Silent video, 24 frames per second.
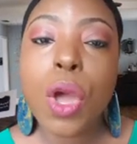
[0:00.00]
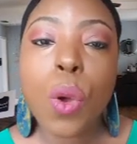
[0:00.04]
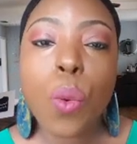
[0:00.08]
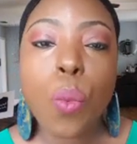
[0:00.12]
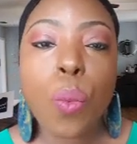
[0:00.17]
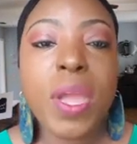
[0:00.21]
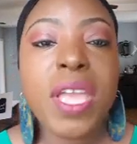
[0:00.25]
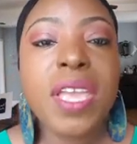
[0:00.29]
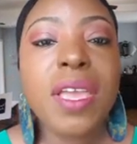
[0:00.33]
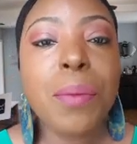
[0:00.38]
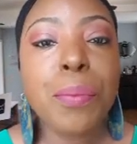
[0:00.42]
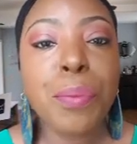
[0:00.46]

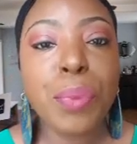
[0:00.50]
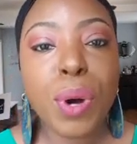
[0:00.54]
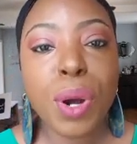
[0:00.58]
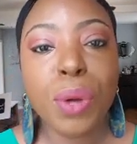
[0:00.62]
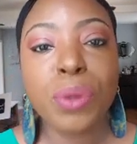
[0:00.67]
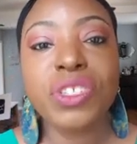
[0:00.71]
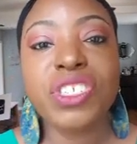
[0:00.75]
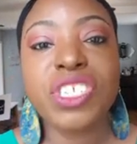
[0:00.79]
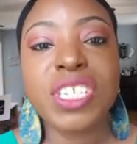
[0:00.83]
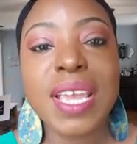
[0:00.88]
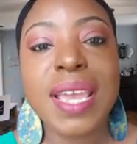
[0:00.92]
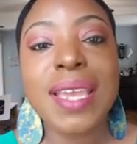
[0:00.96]
We can
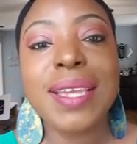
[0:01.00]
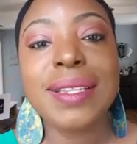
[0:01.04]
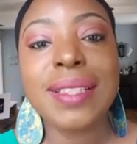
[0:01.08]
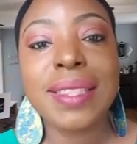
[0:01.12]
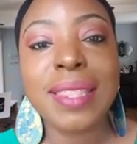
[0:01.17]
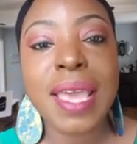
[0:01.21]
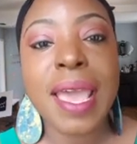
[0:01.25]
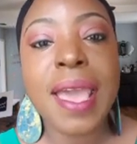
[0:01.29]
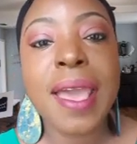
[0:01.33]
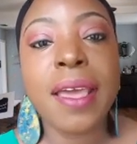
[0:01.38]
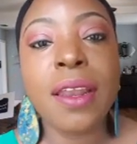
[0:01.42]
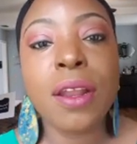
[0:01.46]
project
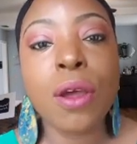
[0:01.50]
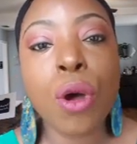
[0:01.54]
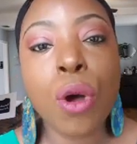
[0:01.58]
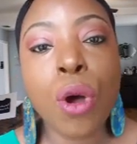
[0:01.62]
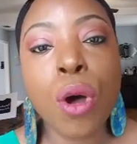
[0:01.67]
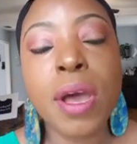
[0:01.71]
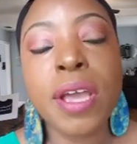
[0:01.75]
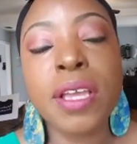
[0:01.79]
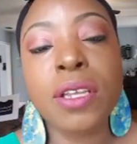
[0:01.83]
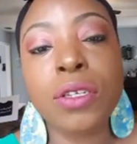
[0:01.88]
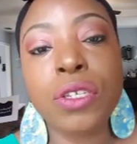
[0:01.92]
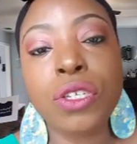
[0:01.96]
that
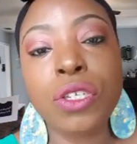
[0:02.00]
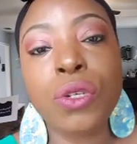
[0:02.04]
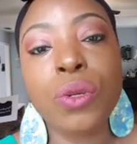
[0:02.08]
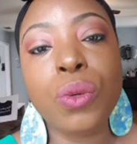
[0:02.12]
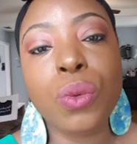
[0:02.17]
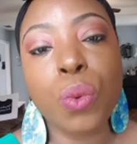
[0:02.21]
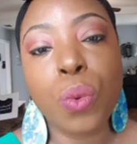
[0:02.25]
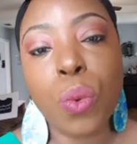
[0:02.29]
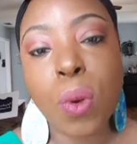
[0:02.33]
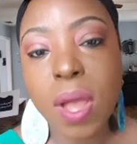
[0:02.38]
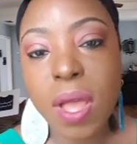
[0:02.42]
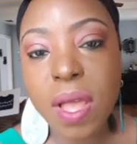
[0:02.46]

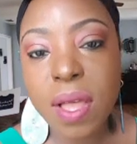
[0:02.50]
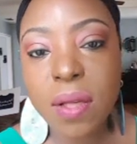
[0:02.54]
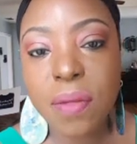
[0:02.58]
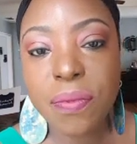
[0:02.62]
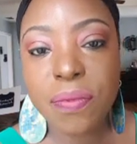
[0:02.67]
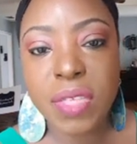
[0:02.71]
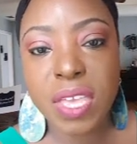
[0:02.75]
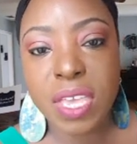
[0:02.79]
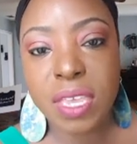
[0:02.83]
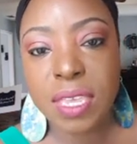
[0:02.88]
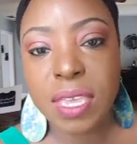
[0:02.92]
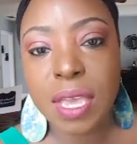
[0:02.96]
onto
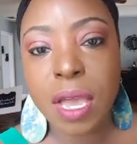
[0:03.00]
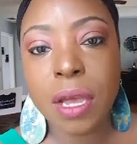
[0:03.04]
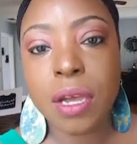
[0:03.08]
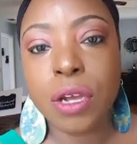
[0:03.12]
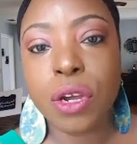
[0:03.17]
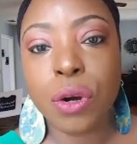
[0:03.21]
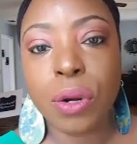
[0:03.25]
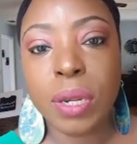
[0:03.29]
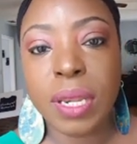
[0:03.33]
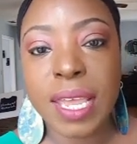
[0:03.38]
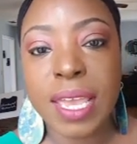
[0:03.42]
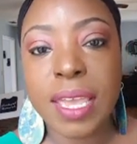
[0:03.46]
the
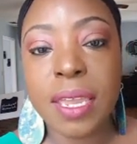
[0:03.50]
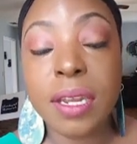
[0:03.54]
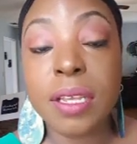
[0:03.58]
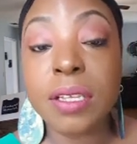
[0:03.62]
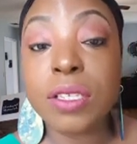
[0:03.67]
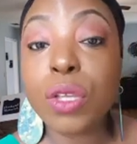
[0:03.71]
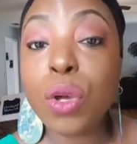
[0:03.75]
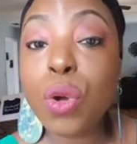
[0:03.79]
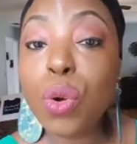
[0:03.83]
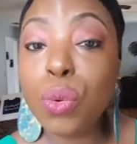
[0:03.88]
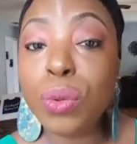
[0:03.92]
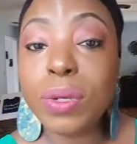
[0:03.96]
younger ladies
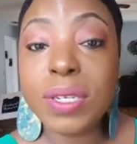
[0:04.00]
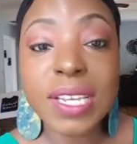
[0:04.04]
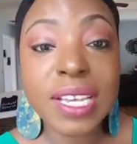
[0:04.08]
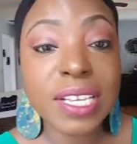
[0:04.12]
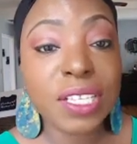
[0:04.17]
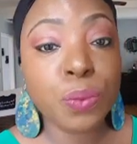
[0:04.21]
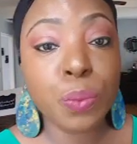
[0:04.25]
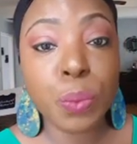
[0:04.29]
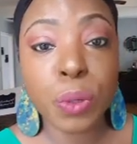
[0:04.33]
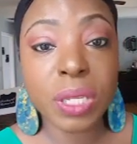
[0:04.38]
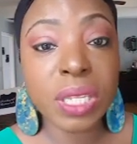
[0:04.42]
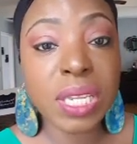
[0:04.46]
who
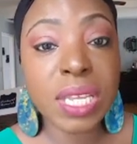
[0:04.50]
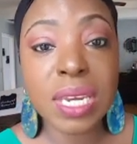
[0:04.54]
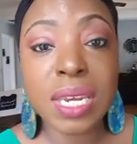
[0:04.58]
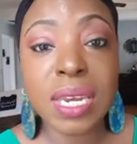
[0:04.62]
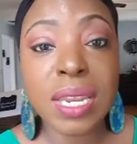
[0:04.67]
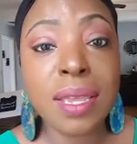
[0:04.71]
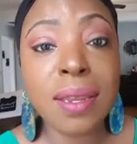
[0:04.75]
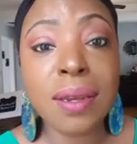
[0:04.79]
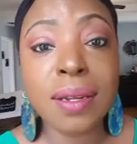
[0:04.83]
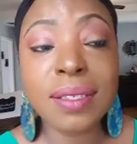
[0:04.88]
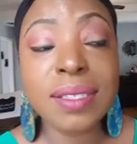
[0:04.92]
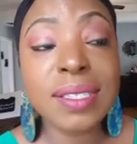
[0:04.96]
desperately
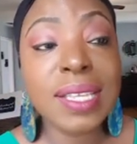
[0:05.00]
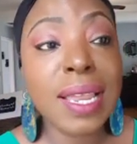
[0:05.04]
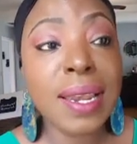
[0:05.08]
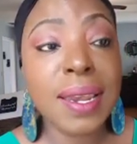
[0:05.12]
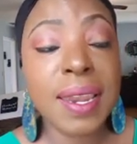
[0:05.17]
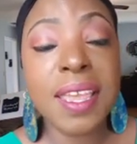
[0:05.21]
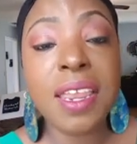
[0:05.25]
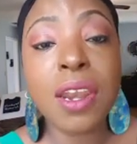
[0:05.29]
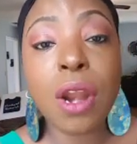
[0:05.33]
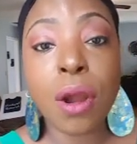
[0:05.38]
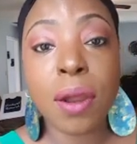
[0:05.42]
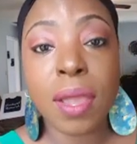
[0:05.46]
need us. They
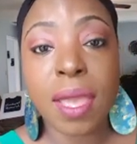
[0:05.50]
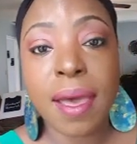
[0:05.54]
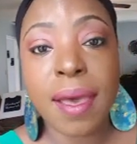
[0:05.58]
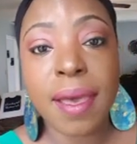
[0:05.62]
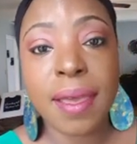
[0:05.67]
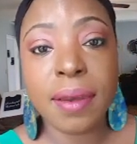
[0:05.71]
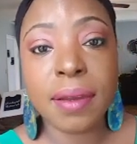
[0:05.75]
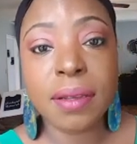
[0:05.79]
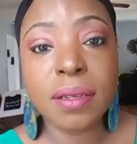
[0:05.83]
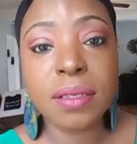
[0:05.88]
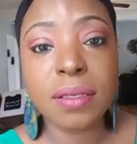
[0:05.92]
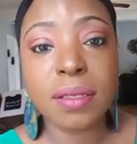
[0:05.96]
need our
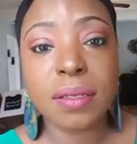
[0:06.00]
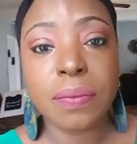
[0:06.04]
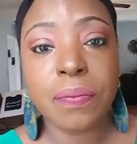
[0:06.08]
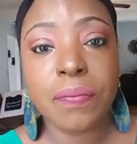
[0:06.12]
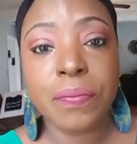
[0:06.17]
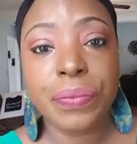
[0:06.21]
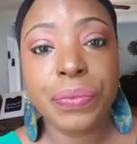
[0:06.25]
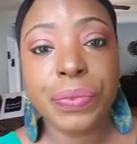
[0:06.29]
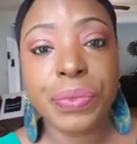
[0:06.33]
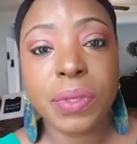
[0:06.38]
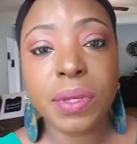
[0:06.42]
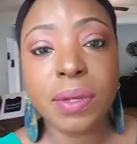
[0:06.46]
guidance.
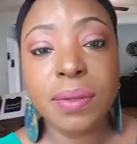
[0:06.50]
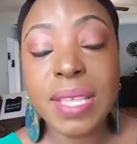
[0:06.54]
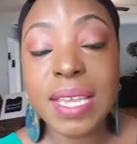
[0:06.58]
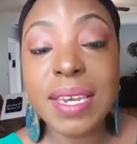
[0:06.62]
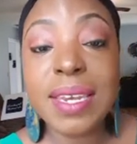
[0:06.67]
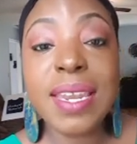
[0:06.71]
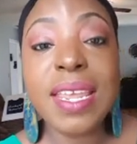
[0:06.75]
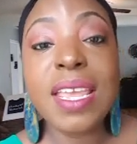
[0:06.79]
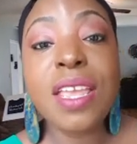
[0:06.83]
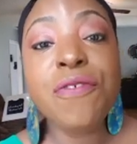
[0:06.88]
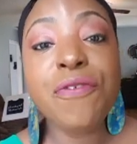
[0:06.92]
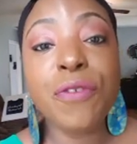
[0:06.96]
They
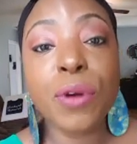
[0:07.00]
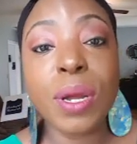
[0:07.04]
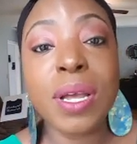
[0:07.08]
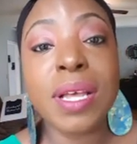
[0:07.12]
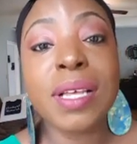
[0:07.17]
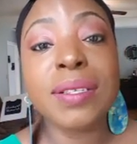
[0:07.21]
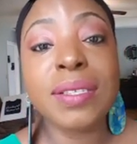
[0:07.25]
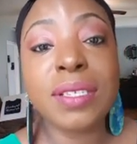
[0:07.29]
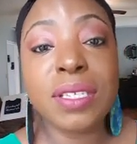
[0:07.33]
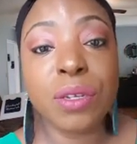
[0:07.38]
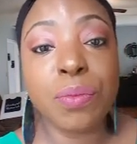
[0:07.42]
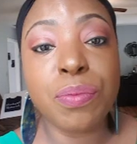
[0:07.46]
need for
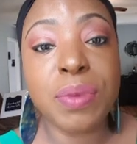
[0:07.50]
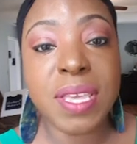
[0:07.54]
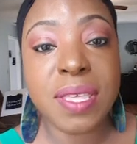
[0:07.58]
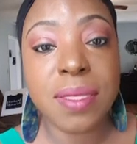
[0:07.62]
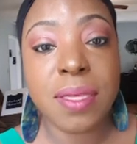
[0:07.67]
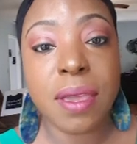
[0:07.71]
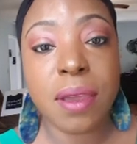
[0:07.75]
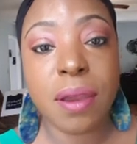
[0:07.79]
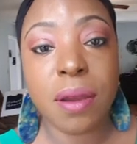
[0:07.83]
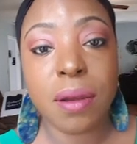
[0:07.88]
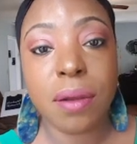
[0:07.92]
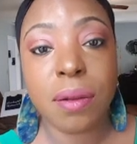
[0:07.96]
us to be
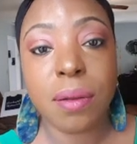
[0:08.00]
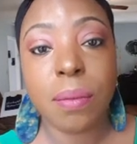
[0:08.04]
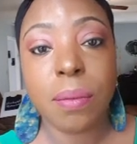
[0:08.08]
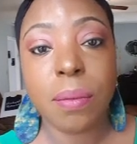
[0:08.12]
there.